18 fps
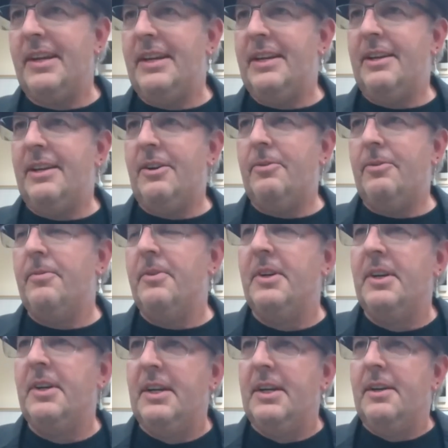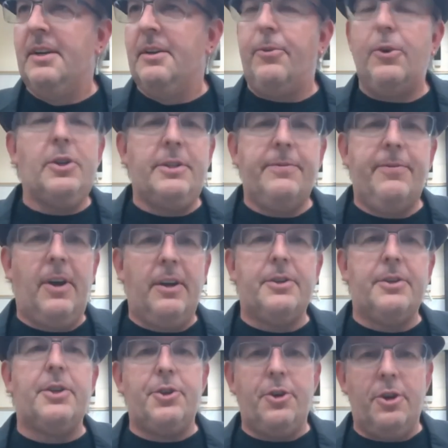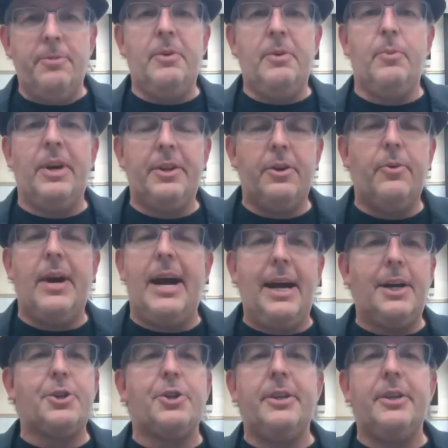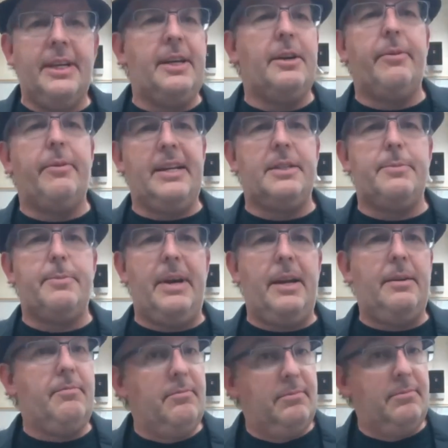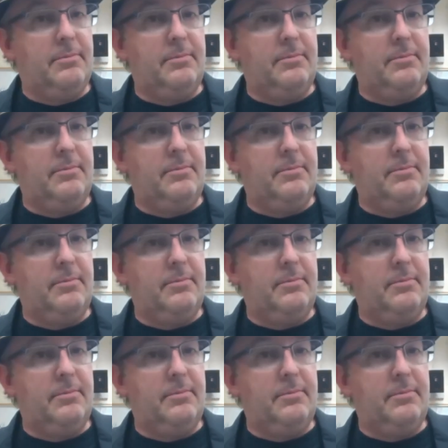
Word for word: you know, first of all, determine whether you actually need a raised bed.